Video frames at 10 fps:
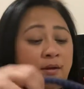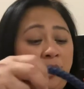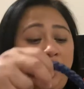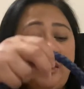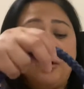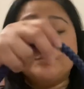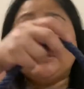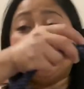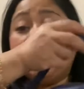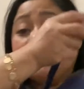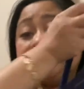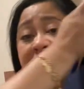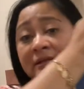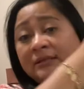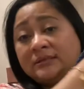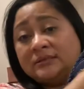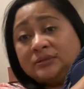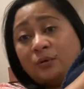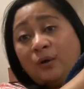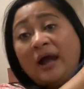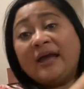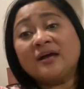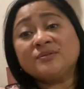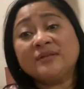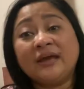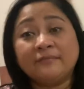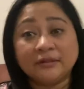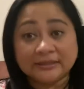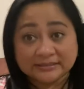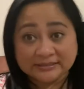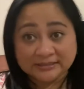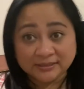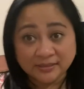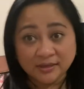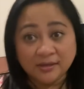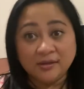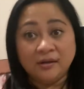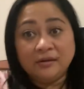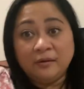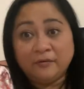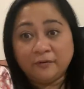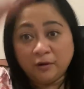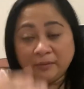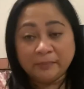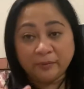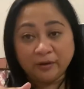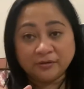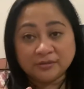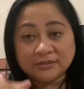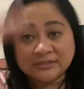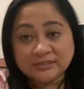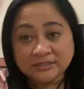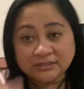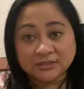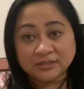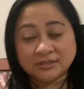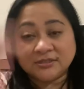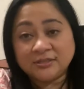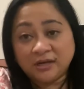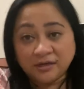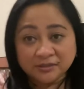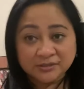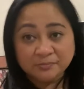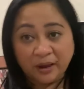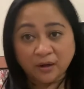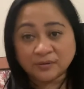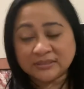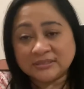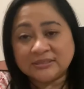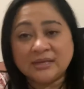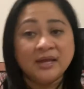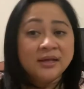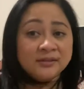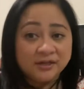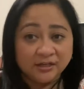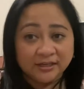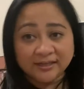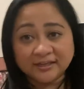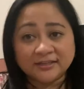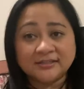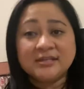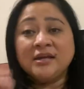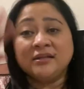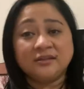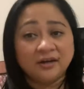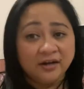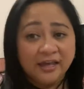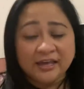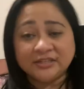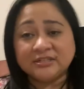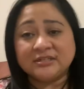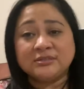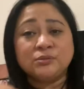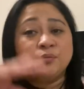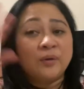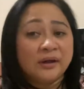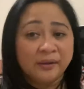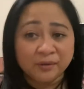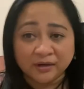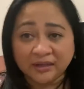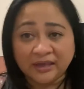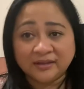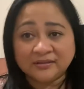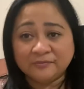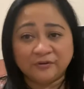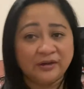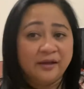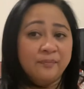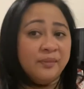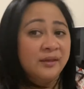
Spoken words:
I hope she likes it. So I actually have a list of all my brothers, sisters, their spouses, their kids, their ages, what I'm gonna get for them.